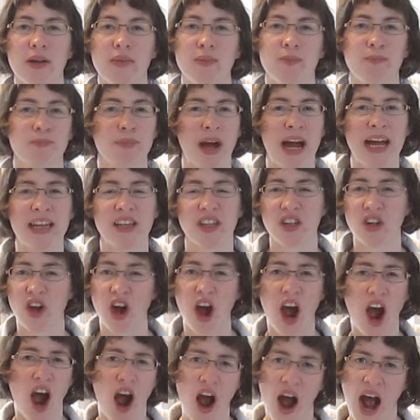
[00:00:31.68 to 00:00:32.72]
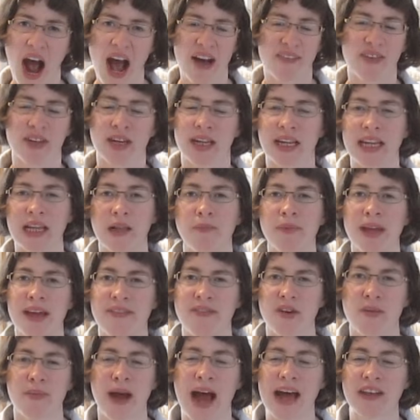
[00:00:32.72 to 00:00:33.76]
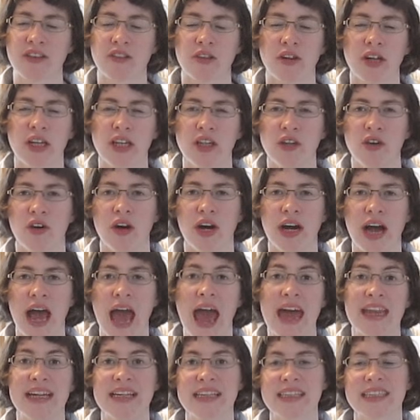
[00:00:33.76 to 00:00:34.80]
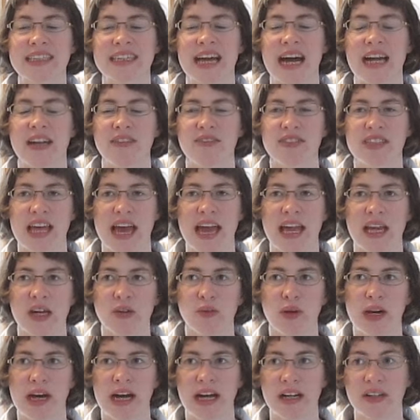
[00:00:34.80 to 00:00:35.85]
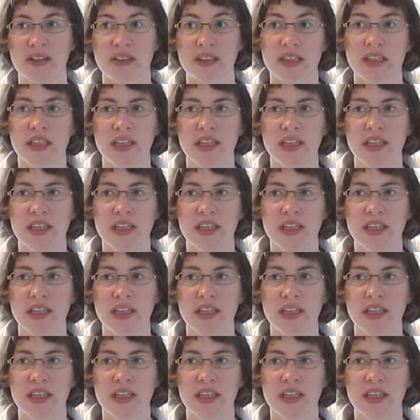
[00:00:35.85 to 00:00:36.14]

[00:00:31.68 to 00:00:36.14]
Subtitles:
mind and your heart are having a little bit of a battle, and your head is kind of saying, well,